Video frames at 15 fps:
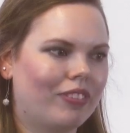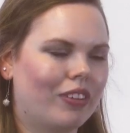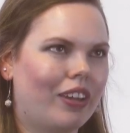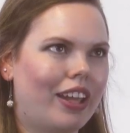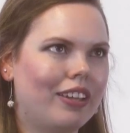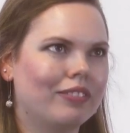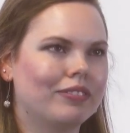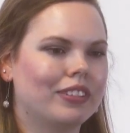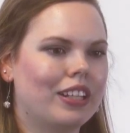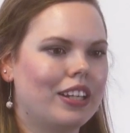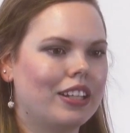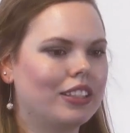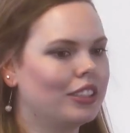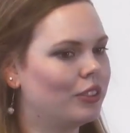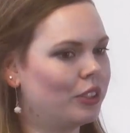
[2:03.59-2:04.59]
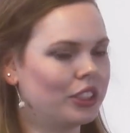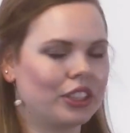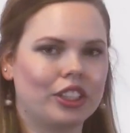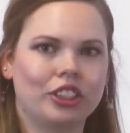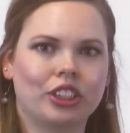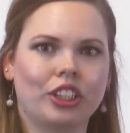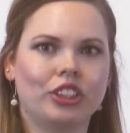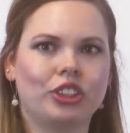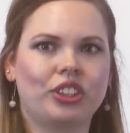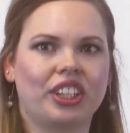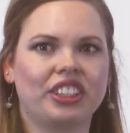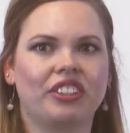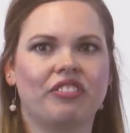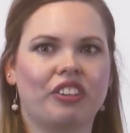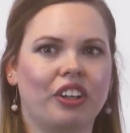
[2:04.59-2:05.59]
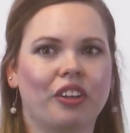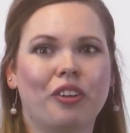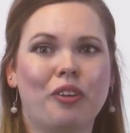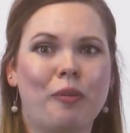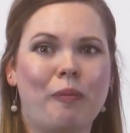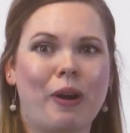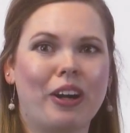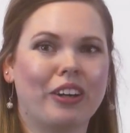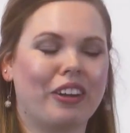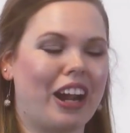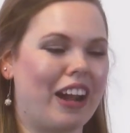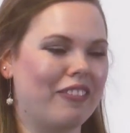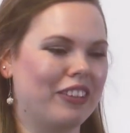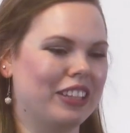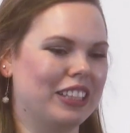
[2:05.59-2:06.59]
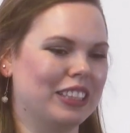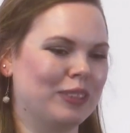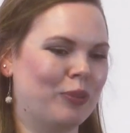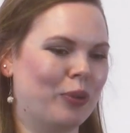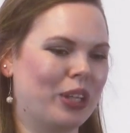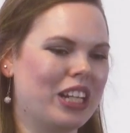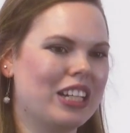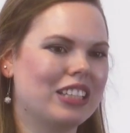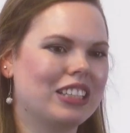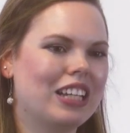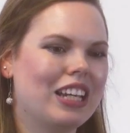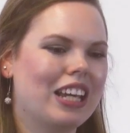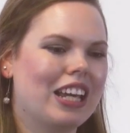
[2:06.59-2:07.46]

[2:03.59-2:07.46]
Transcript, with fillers: Okay, so we're just going to construct a vertical bar graph at this point.